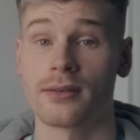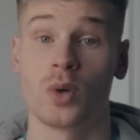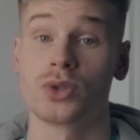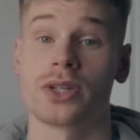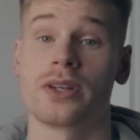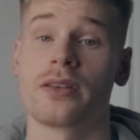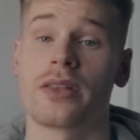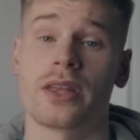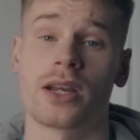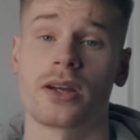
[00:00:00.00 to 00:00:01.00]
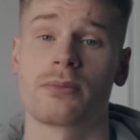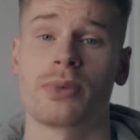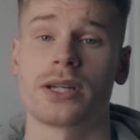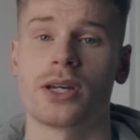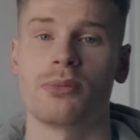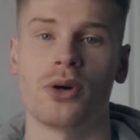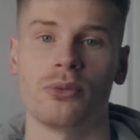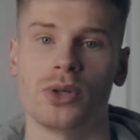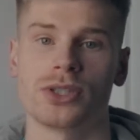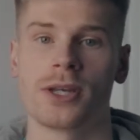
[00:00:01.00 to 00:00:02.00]
Also, another thing I picked up on
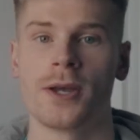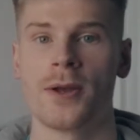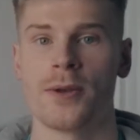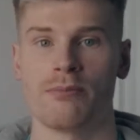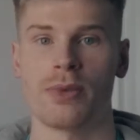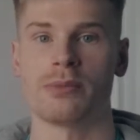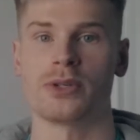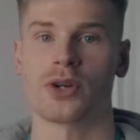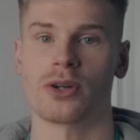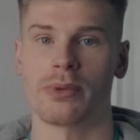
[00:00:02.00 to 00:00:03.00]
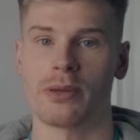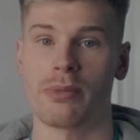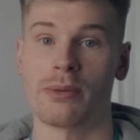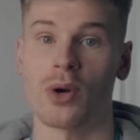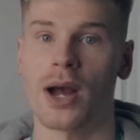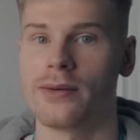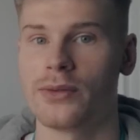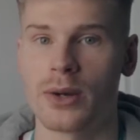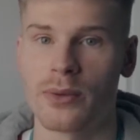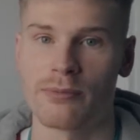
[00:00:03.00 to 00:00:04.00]
was maybe trying to be a bit more out
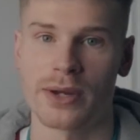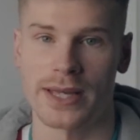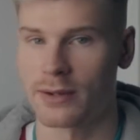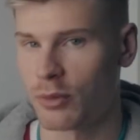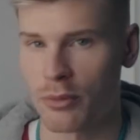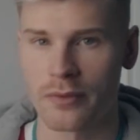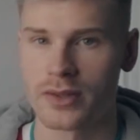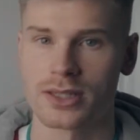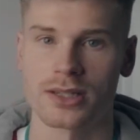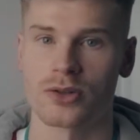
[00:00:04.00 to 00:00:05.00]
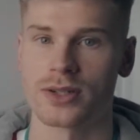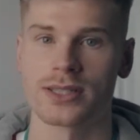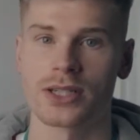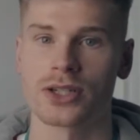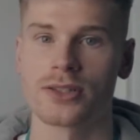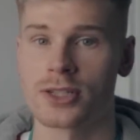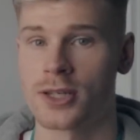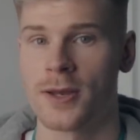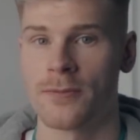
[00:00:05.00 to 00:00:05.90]
there with my camera movements and transitions,